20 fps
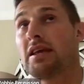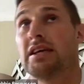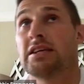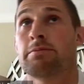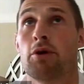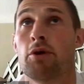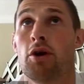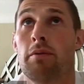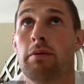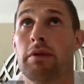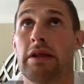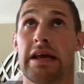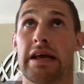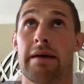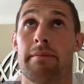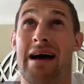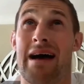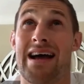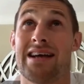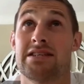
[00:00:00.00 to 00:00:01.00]
is probably
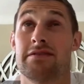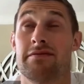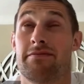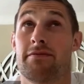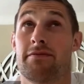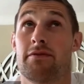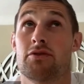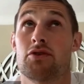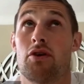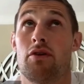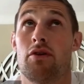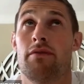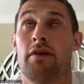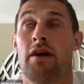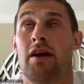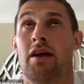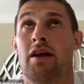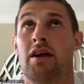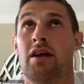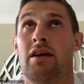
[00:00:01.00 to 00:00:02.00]
a massive sort of,
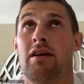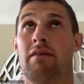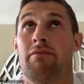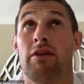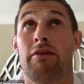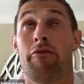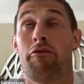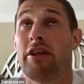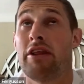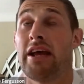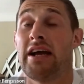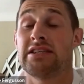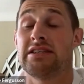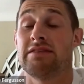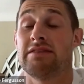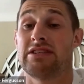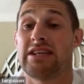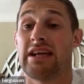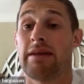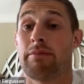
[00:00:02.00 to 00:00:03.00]
never really actually
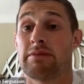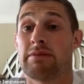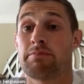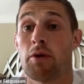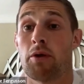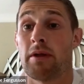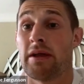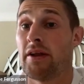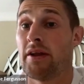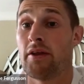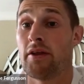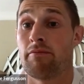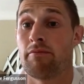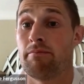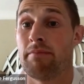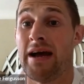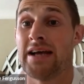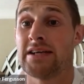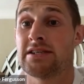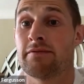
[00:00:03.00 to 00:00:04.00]
even said, but it's probably another
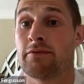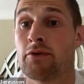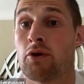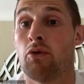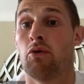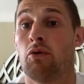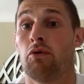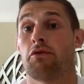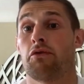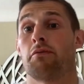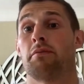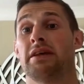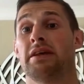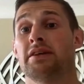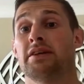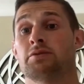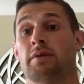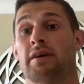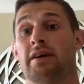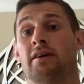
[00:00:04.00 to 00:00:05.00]
massive goal for me
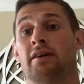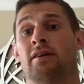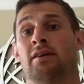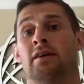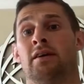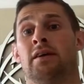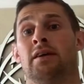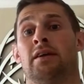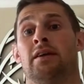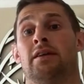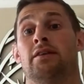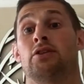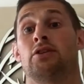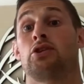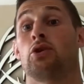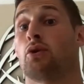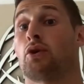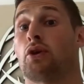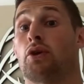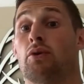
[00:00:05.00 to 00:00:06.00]
as well. The
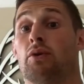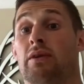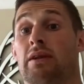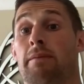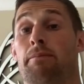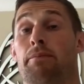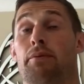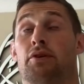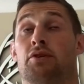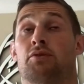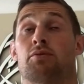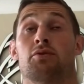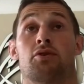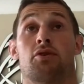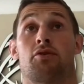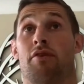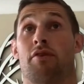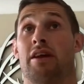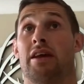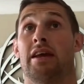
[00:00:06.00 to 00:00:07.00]
Tokyo Olympics was
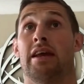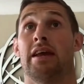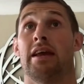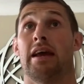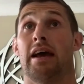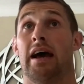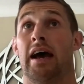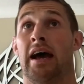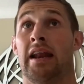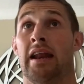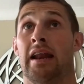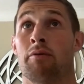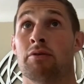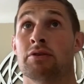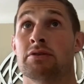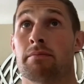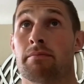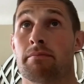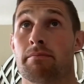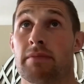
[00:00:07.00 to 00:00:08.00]
great, and I
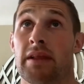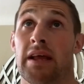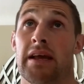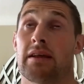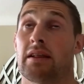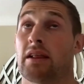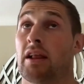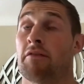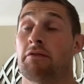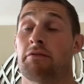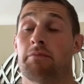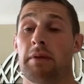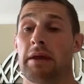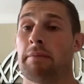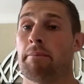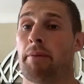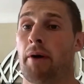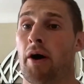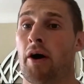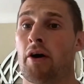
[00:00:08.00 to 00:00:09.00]
was like loved
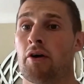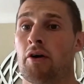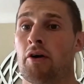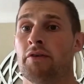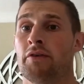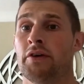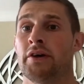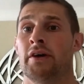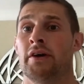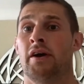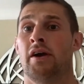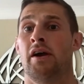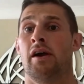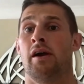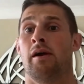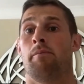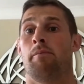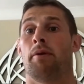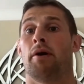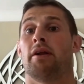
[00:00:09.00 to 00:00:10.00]
being part of it.
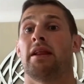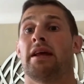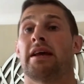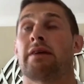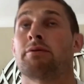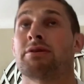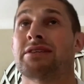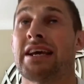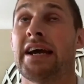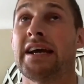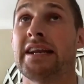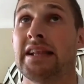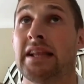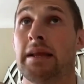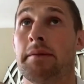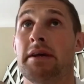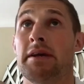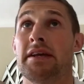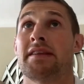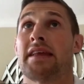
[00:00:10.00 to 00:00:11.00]
but like it was kind of
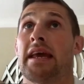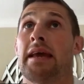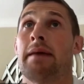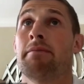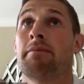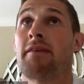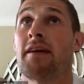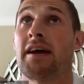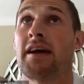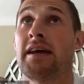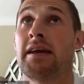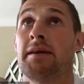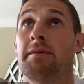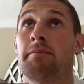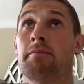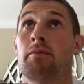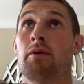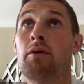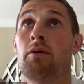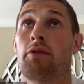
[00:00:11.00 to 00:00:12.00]
limited game
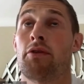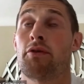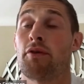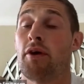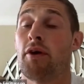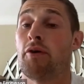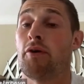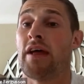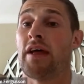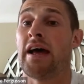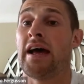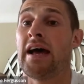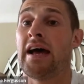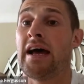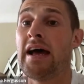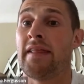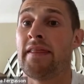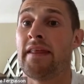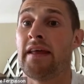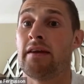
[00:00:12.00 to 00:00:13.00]
time throughout
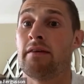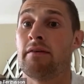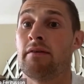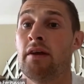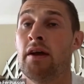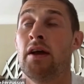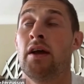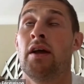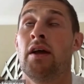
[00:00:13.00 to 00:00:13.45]
that, and then